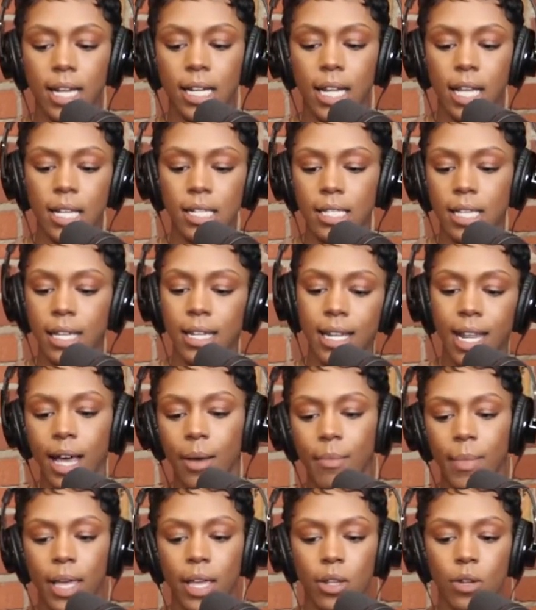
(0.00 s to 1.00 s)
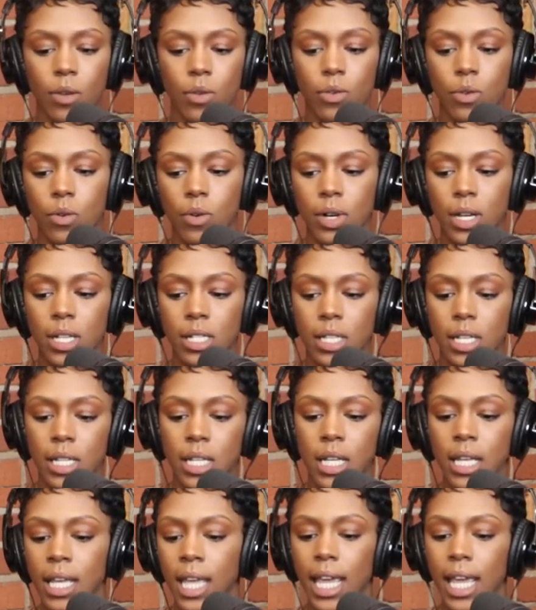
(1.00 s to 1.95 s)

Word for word: a desk and not making no noise and